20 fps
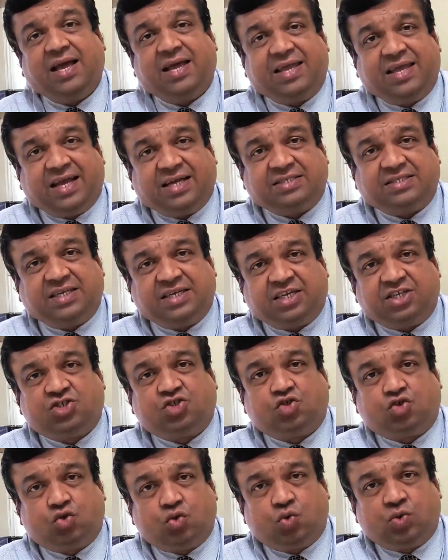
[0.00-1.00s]
Yes, it is
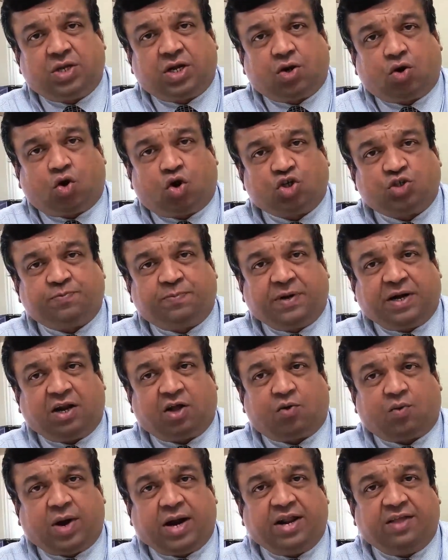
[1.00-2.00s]
true that
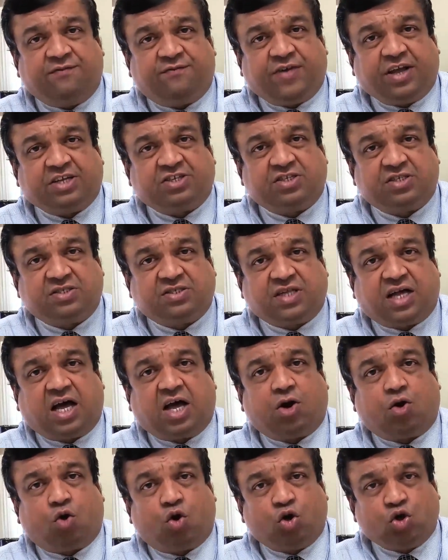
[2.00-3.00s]
hospital-acquired infections
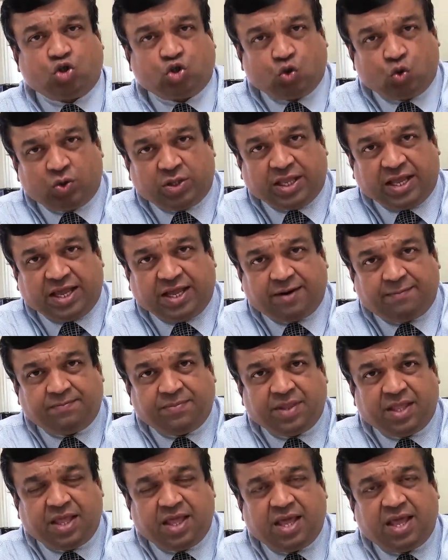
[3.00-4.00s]
are also there.
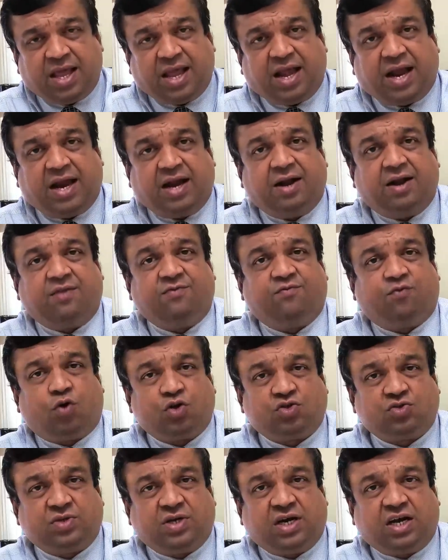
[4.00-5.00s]
And
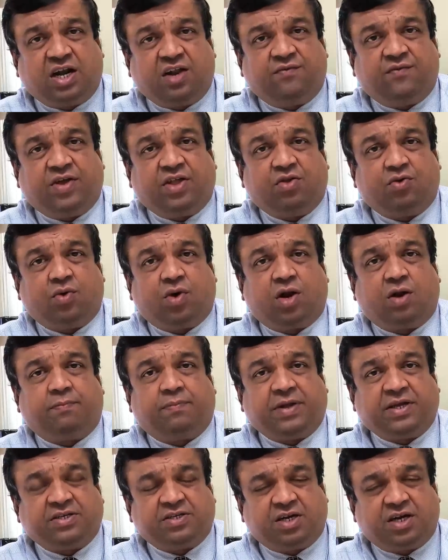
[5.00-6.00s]
unfortunately, when you are a
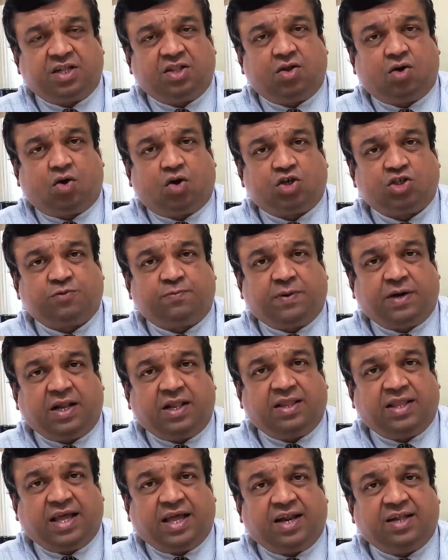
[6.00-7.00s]
patient in a
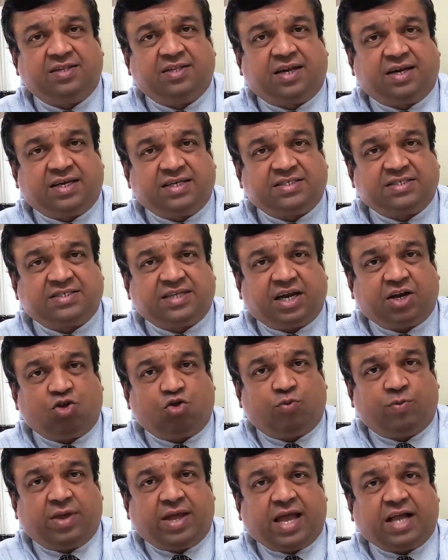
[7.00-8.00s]
hospital, there is a risk that
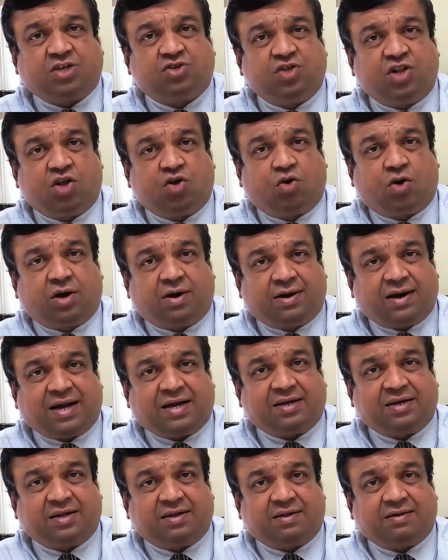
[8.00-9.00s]
you may actually
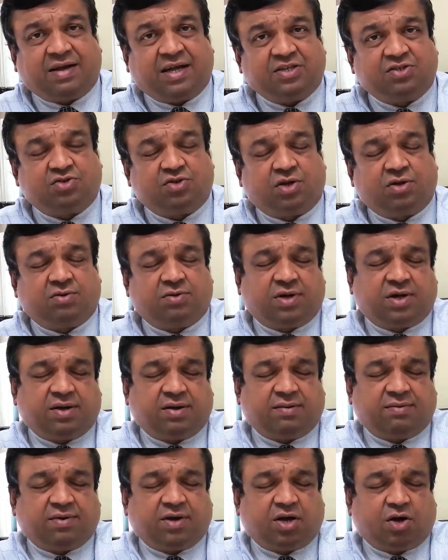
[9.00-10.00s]
contract a, a,
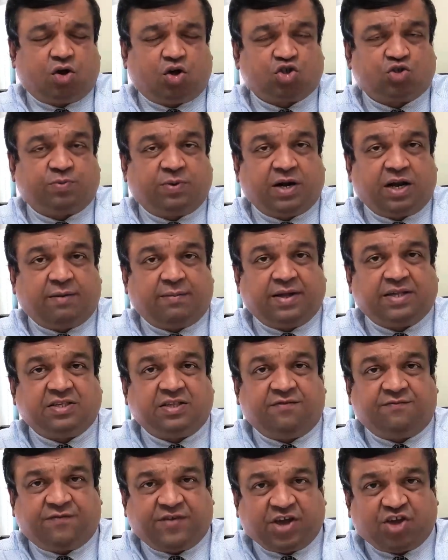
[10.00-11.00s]
a
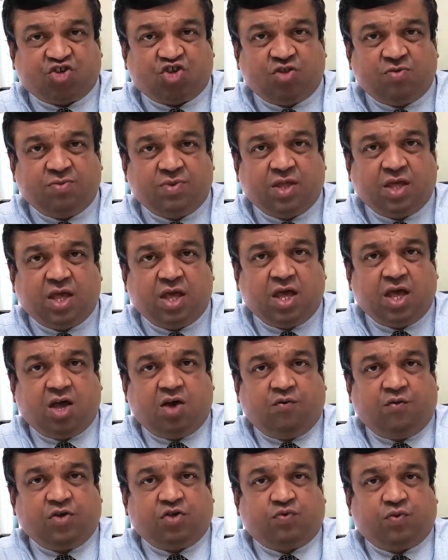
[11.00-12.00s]
hospital-based infection,
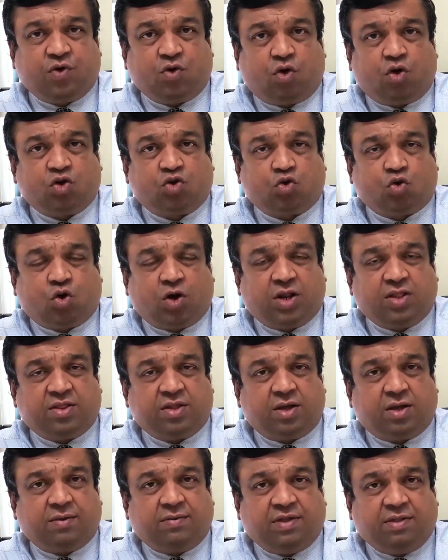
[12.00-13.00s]
which we also call as
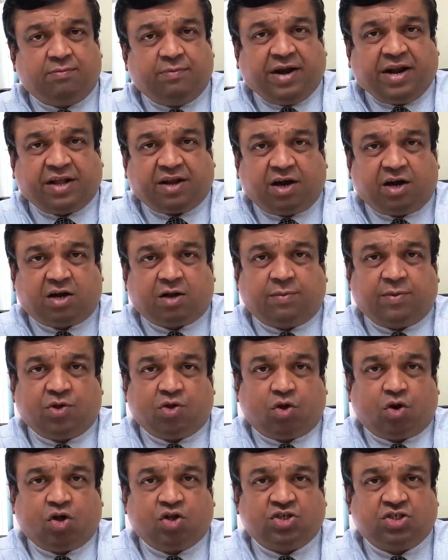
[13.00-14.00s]
a medical
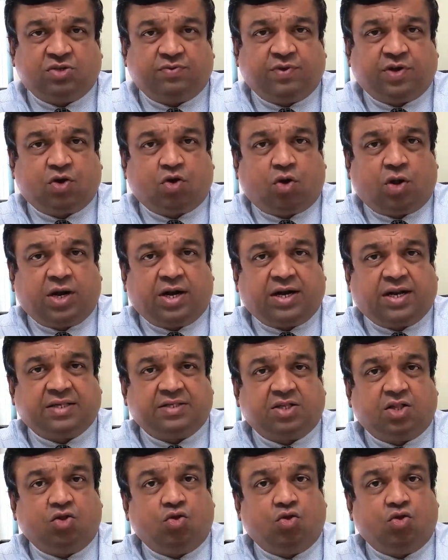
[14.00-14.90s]
terminology, we call it as